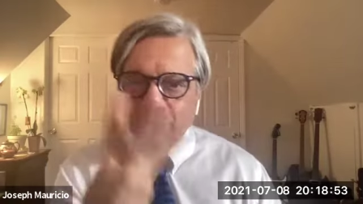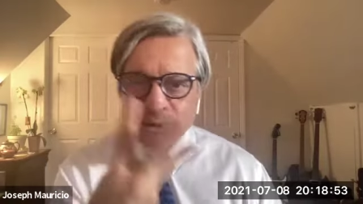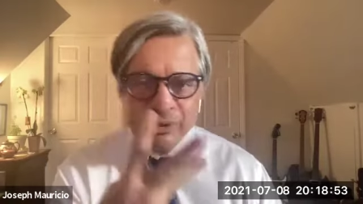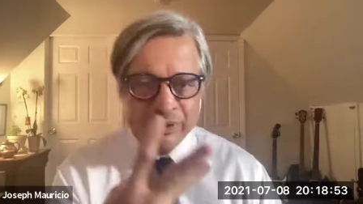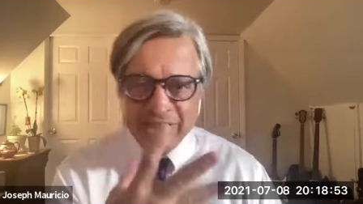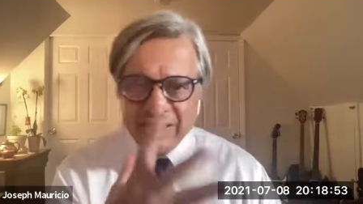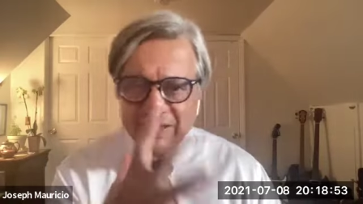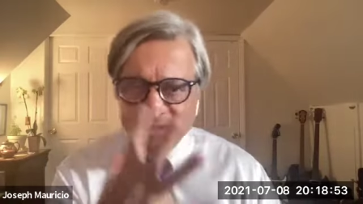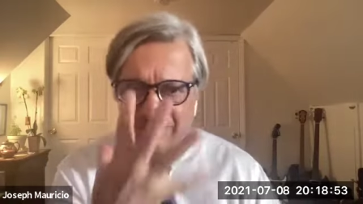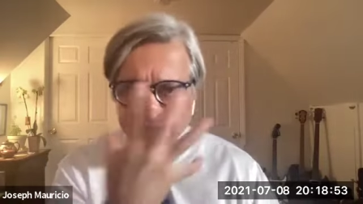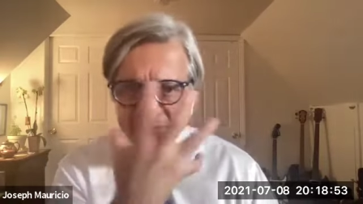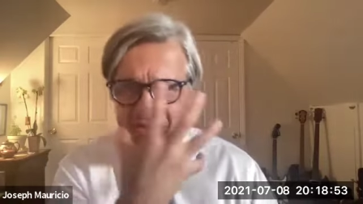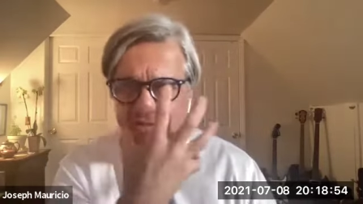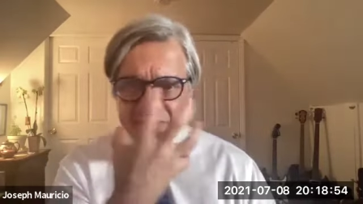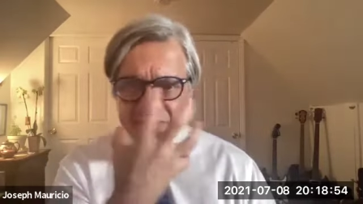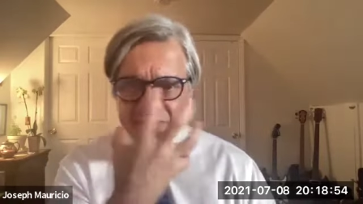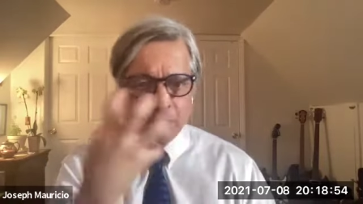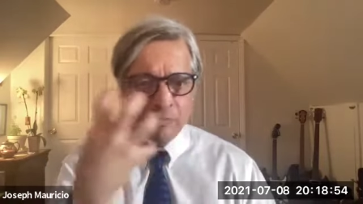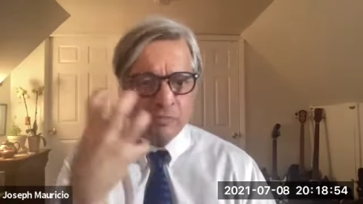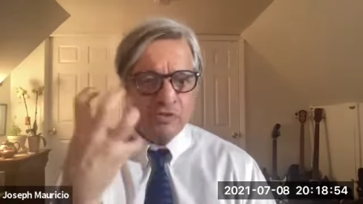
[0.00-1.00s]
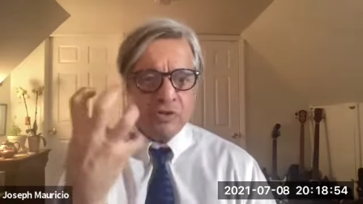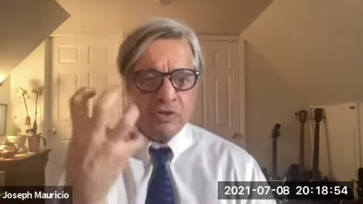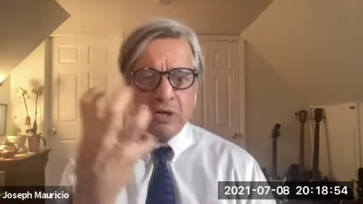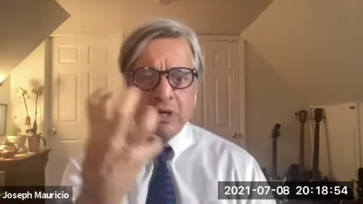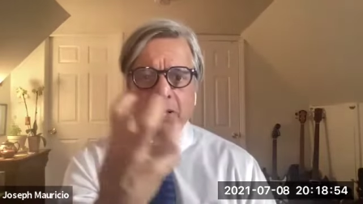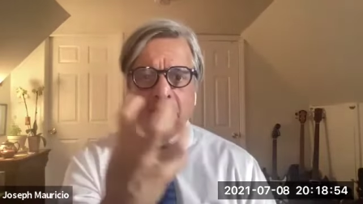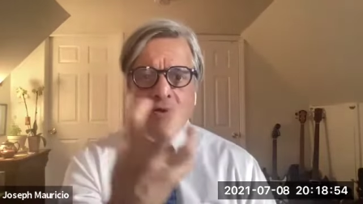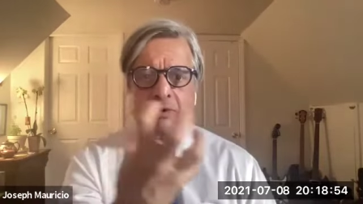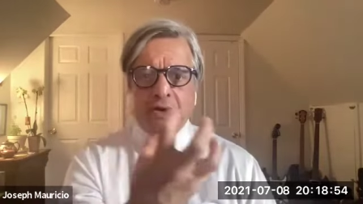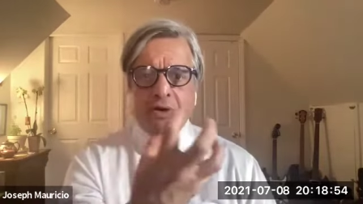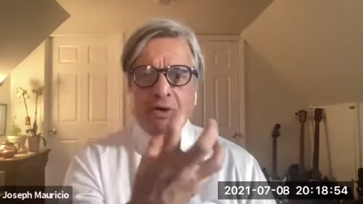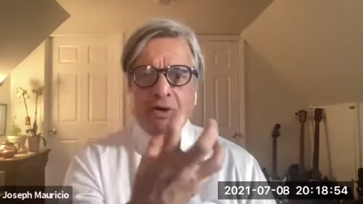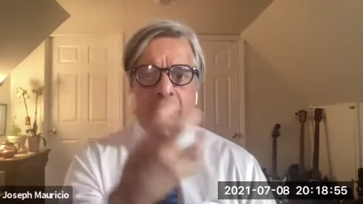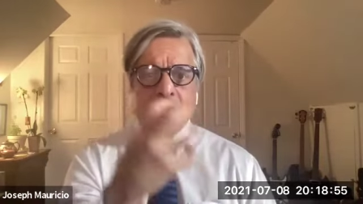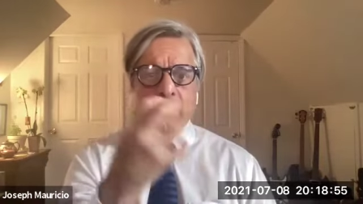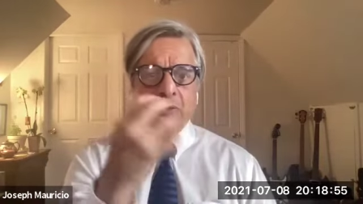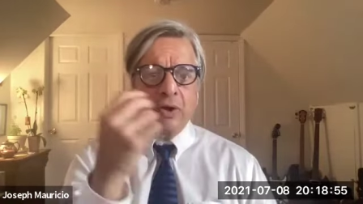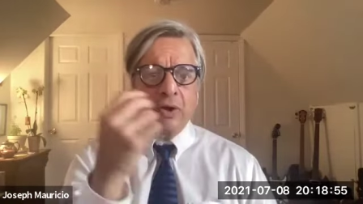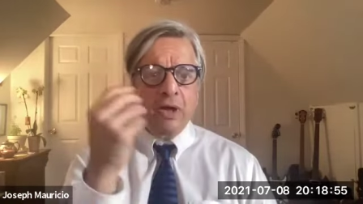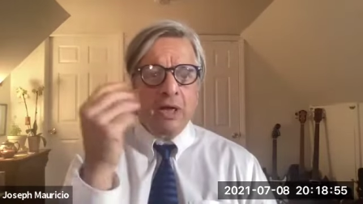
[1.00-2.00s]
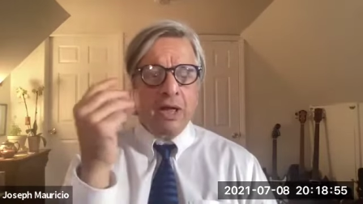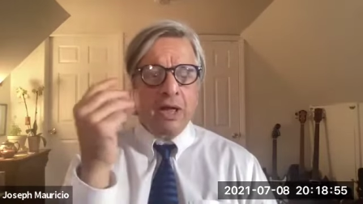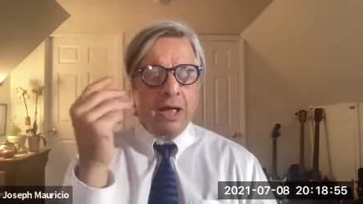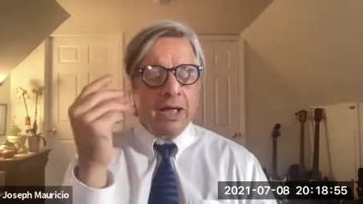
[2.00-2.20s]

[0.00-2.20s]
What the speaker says: believing some scenario,